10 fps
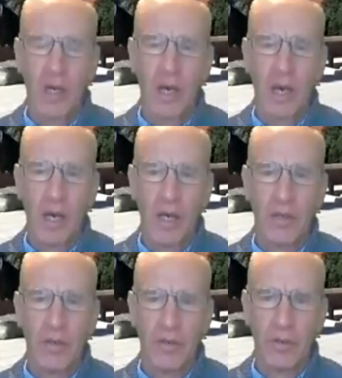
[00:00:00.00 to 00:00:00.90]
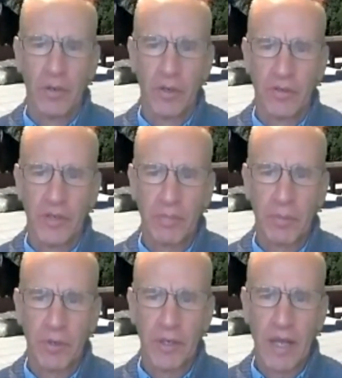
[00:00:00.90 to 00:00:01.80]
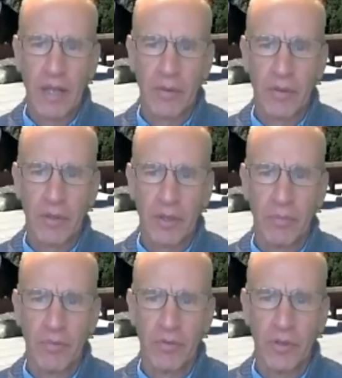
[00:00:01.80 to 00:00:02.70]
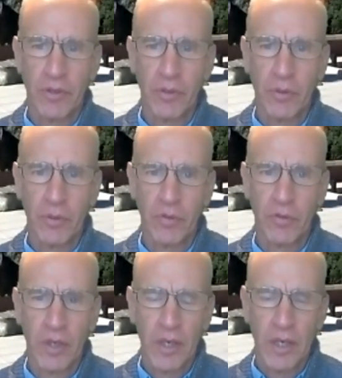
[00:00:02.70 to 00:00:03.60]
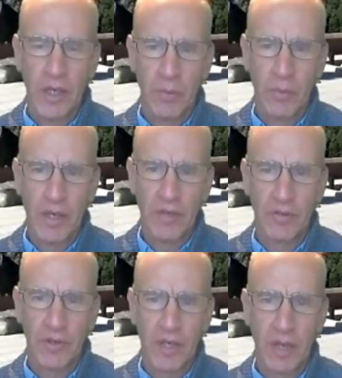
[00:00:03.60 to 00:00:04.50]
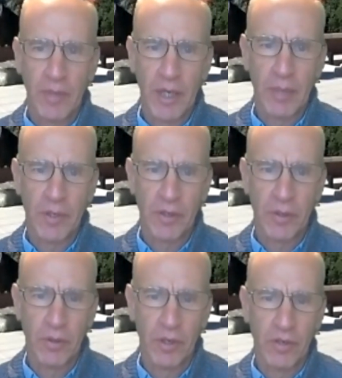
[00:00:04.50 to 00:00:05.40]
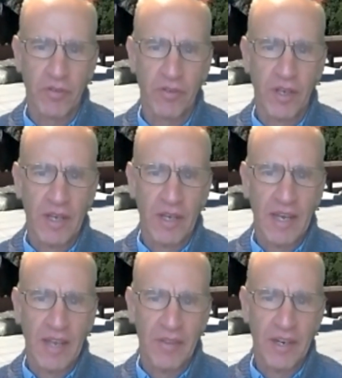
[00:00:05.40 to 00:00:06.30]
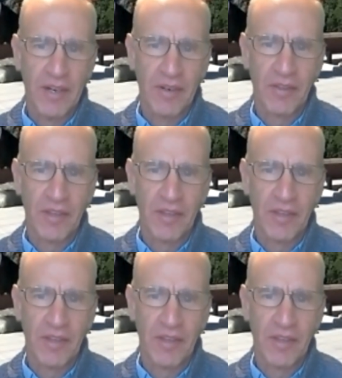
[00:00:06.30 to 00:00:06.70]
deep learning algorithms used in ways that are coming up in courts. And there,